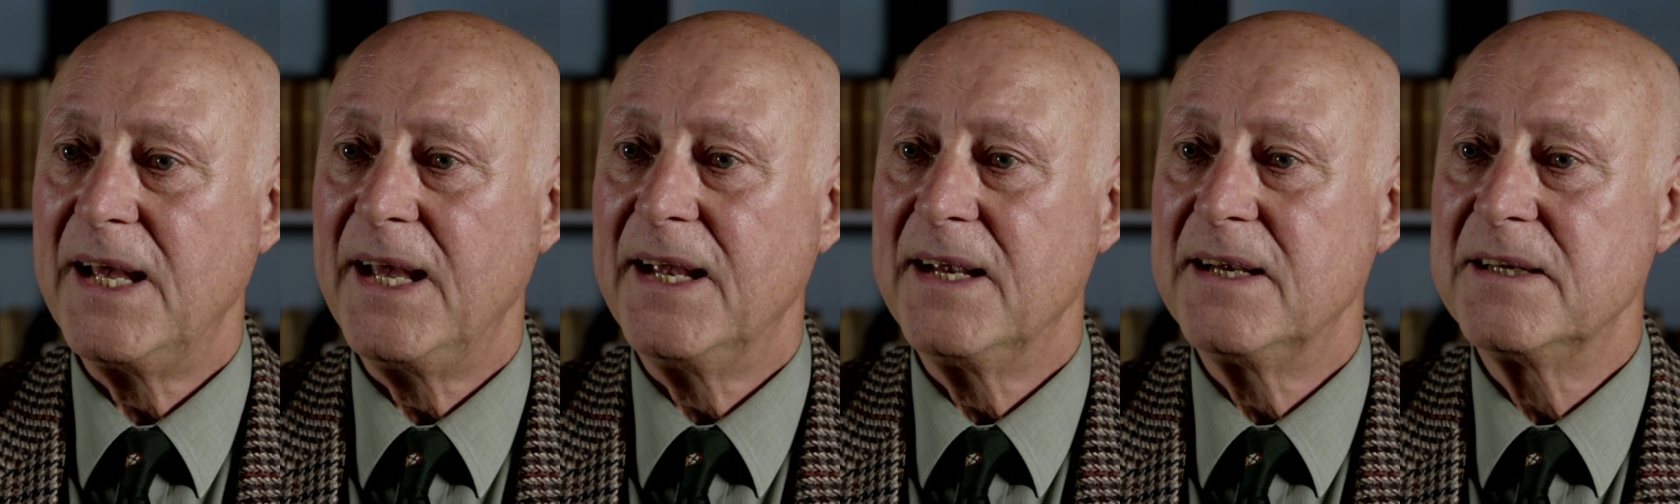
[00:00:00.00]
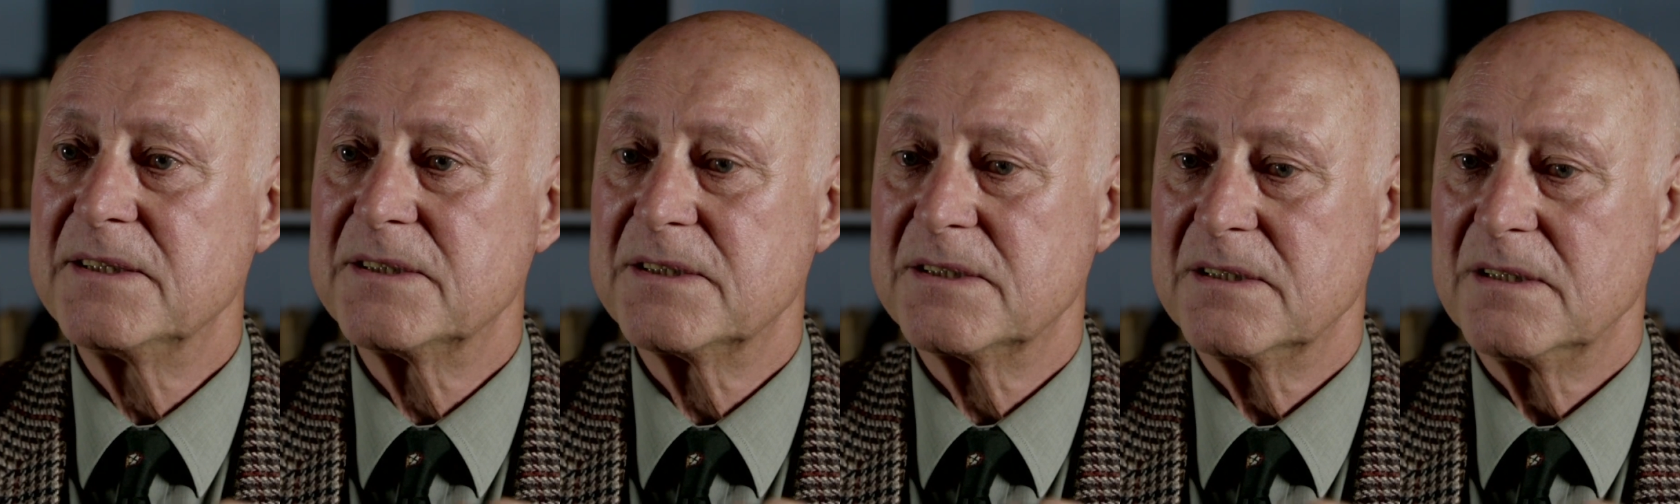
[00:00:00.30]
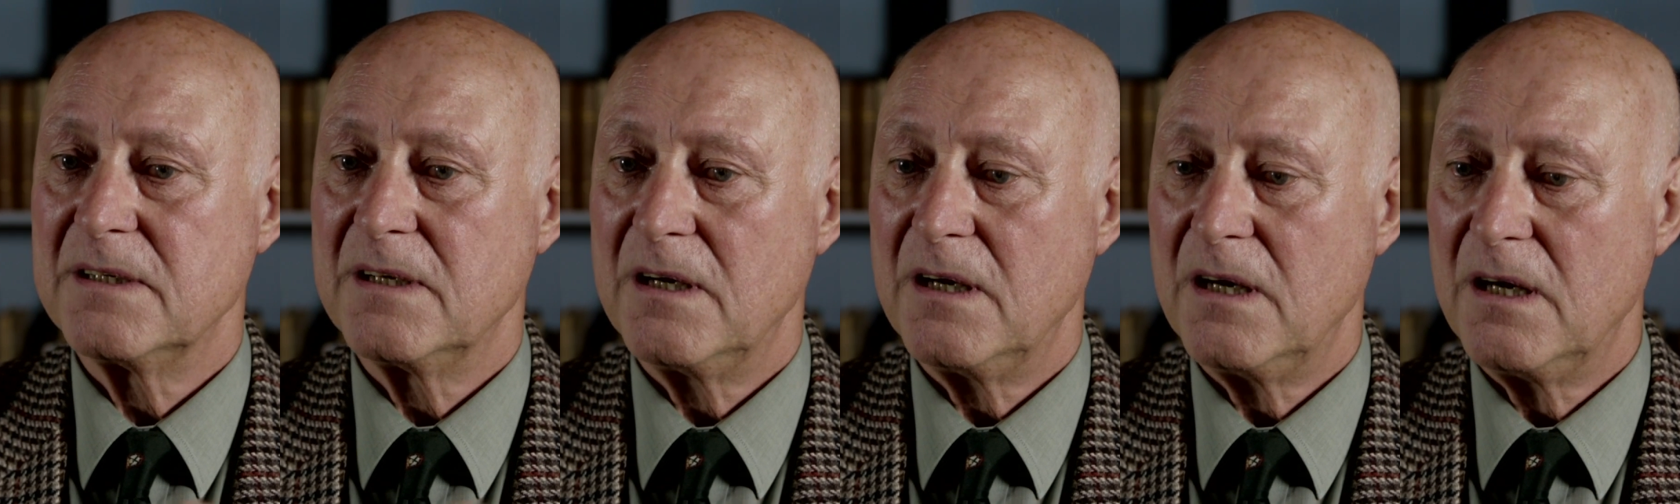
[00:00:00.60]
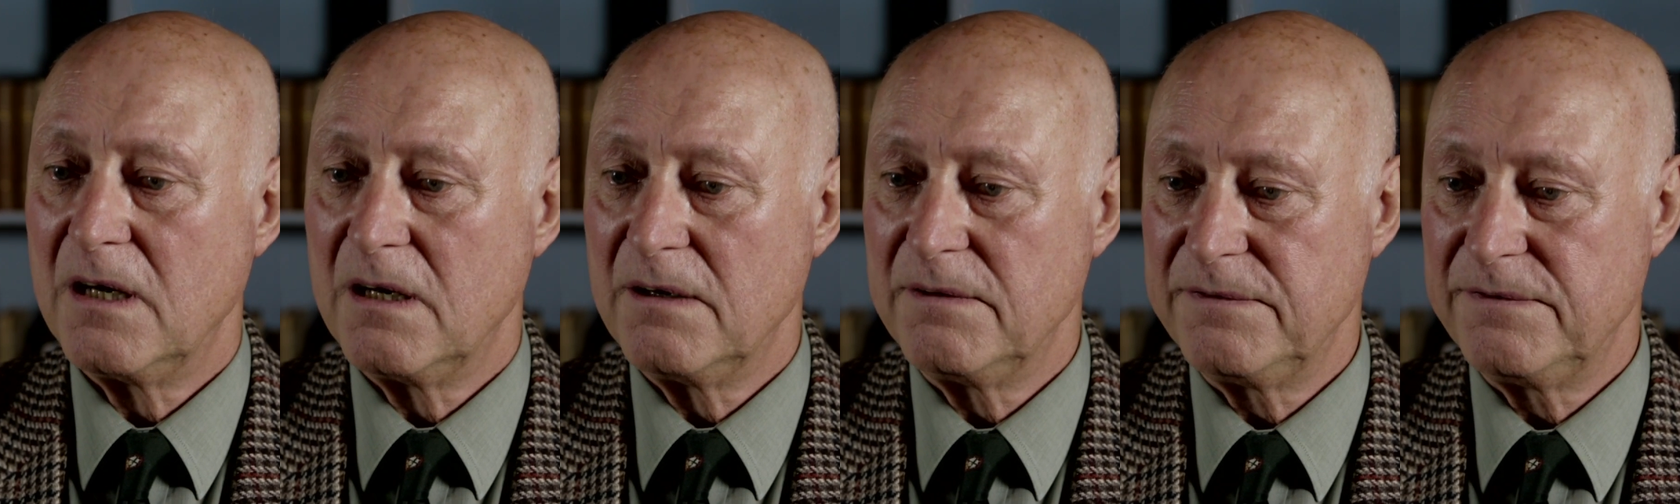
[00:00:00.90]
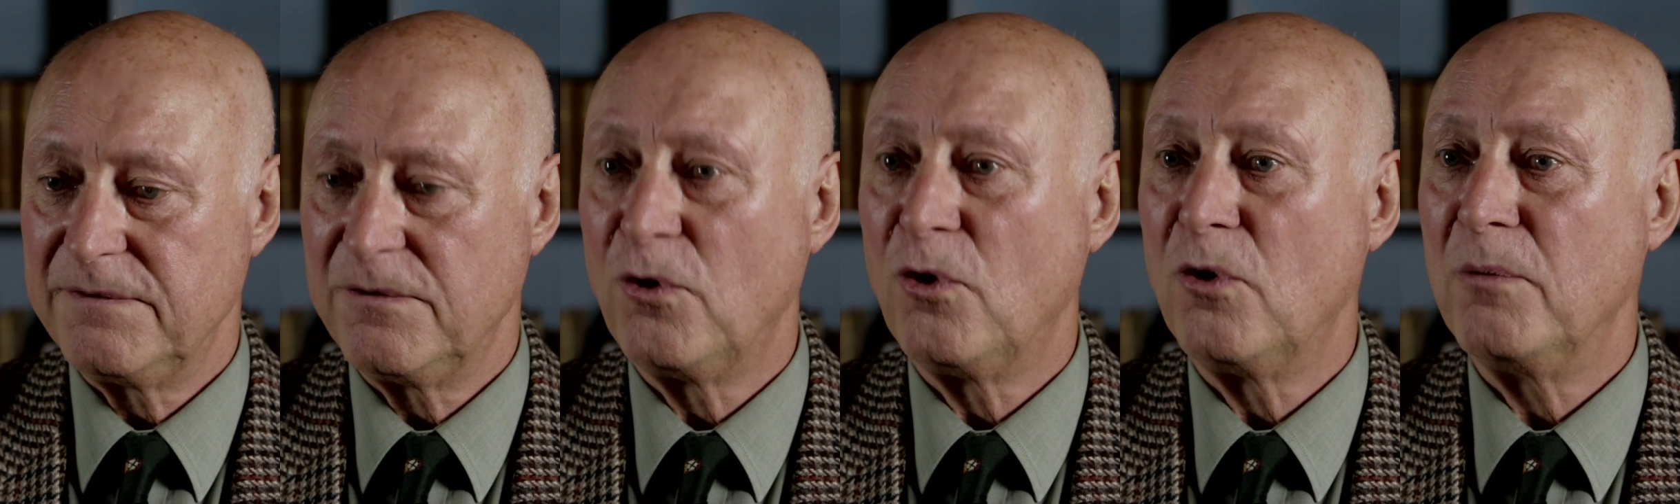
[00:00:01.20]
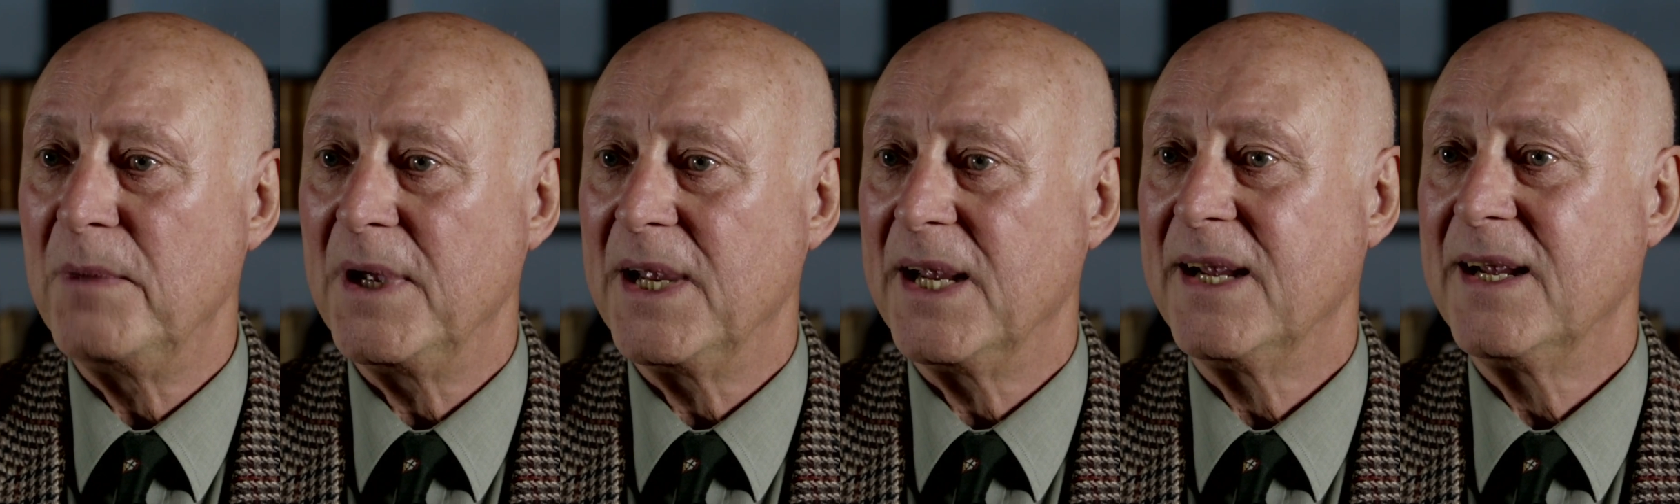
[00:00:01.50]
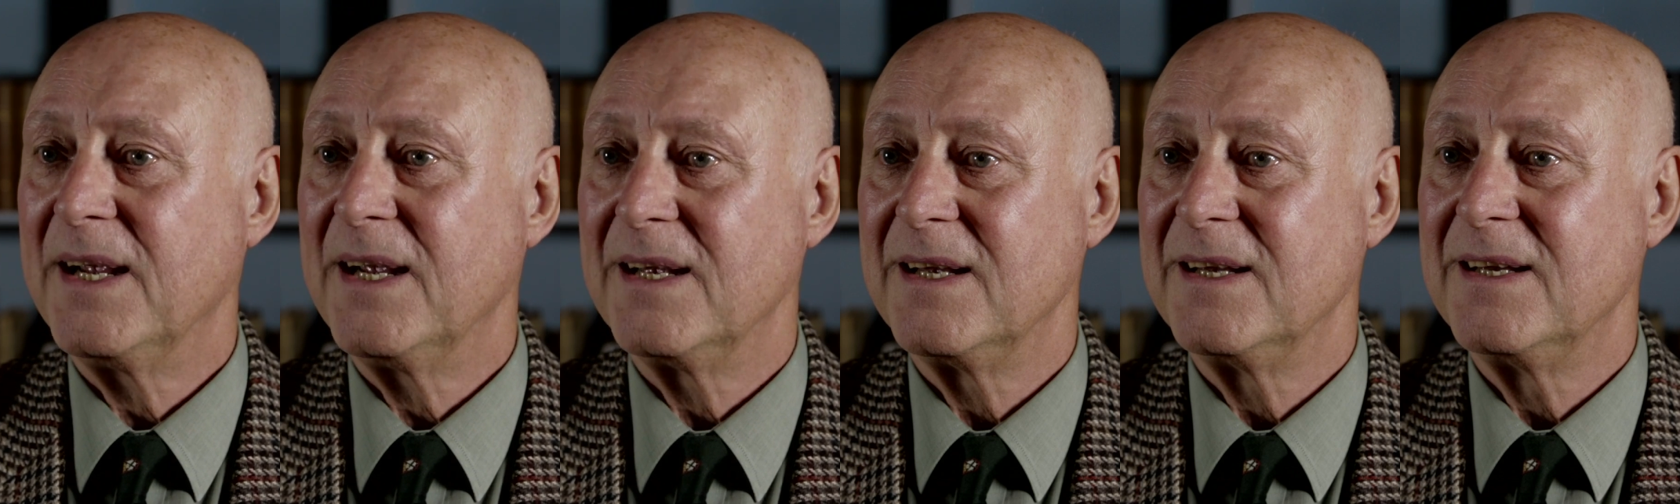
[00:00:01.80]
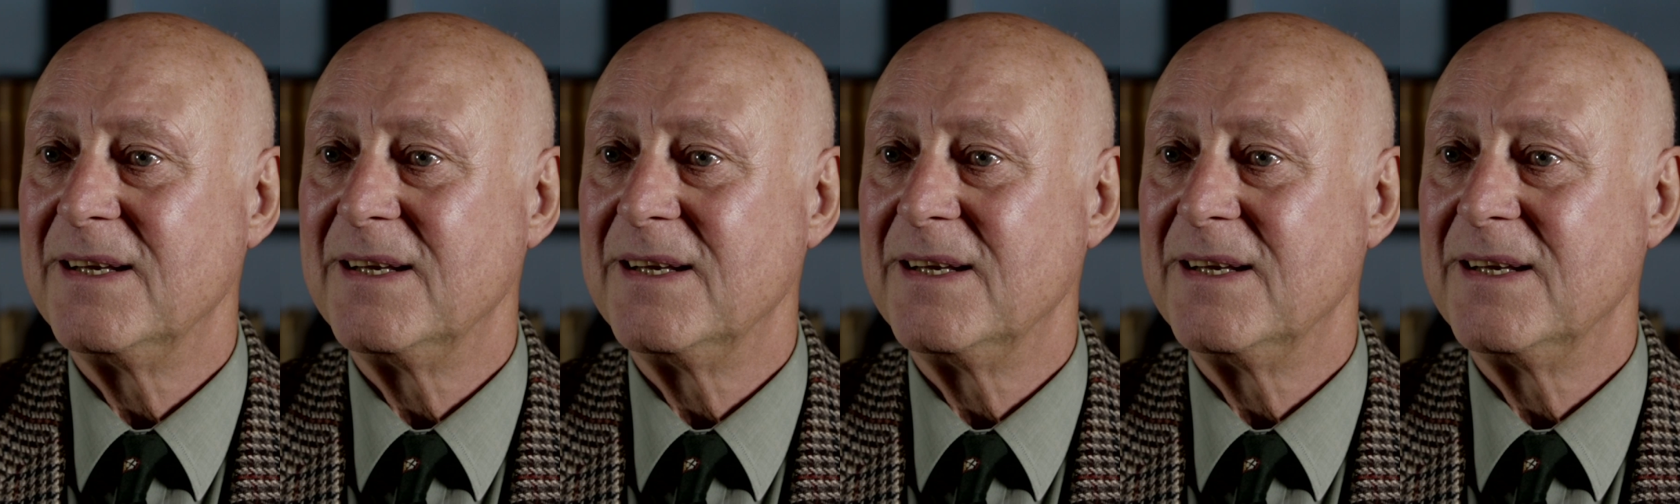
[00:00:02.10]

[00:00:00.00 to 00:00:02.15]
eggs are forming